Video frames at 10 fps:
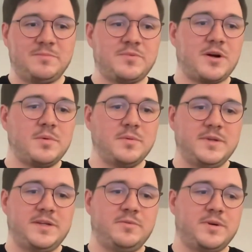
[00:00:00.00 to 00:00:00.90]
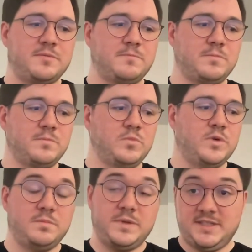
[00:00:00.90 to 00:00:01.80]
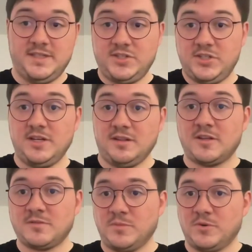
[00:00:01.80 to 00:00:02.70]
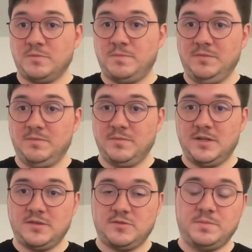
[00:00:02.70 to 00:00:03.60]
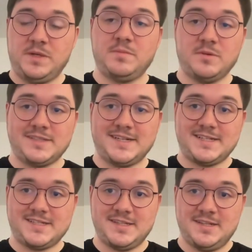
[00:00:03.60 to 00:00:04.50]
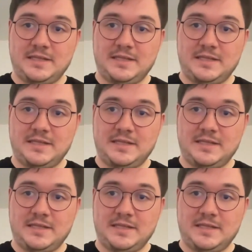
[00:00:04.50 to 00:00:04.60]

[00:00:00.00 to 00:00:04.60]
probably we'll be teaching a lot more to people that